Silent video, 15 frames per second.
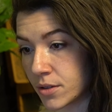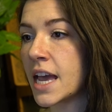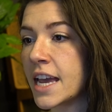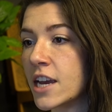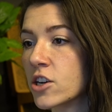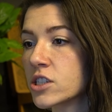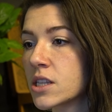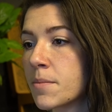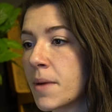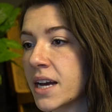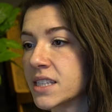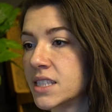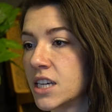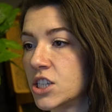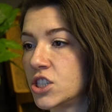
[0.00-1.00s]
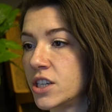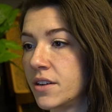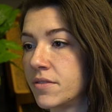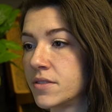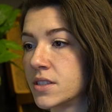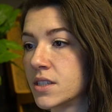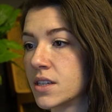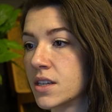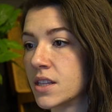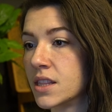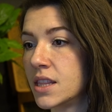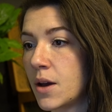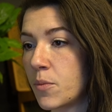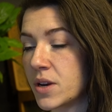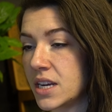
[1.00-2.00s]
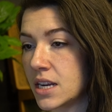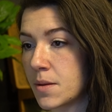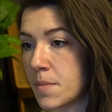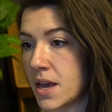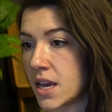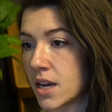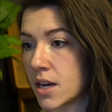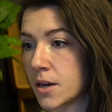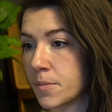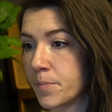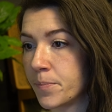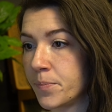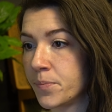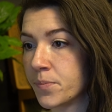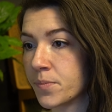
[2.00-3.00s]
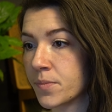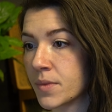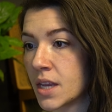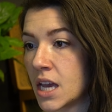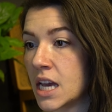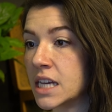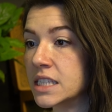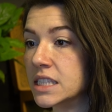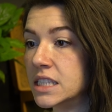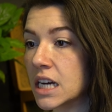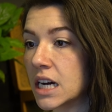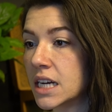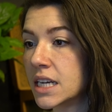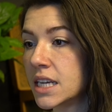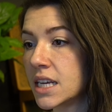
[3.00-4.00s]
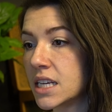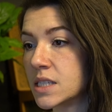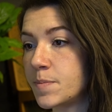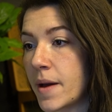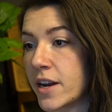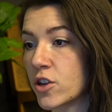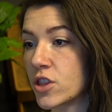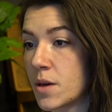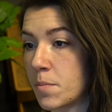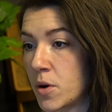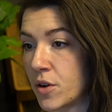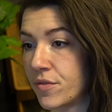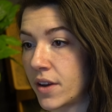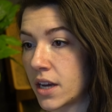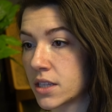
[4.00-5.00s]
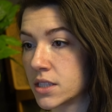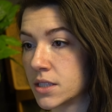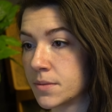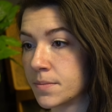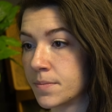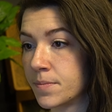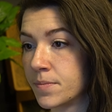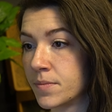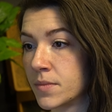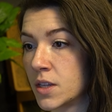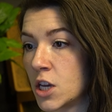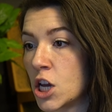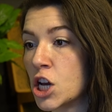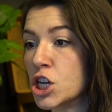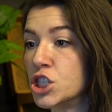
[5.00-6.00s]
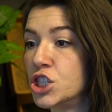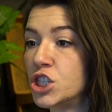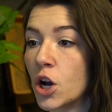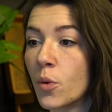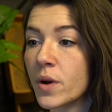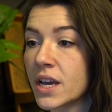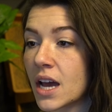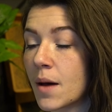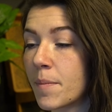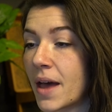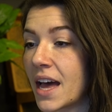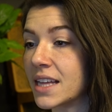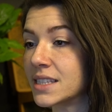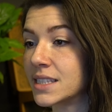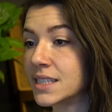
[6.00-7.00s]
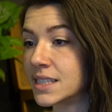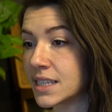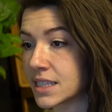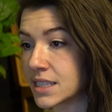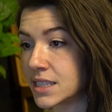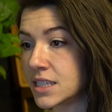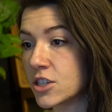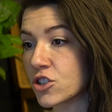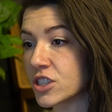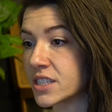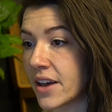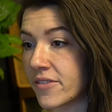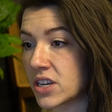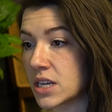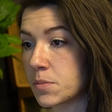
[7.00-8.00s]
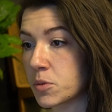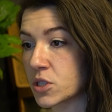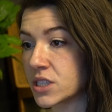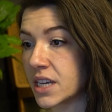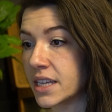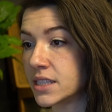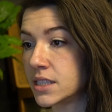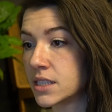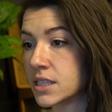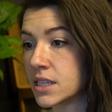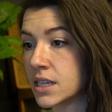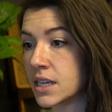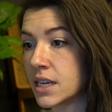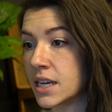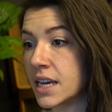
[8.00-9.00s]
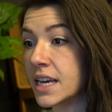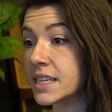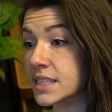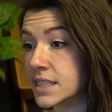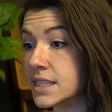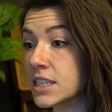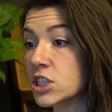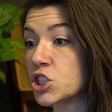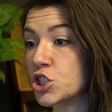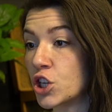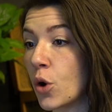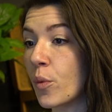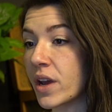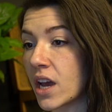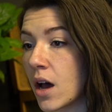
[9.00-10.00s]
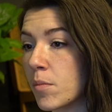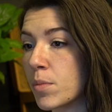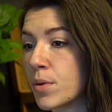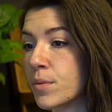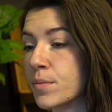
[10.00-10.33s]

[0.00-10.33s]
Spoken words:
Here's the mindset shift that we need to make. Done is better than perfect. Showing up at 60 or 70% is still showing up.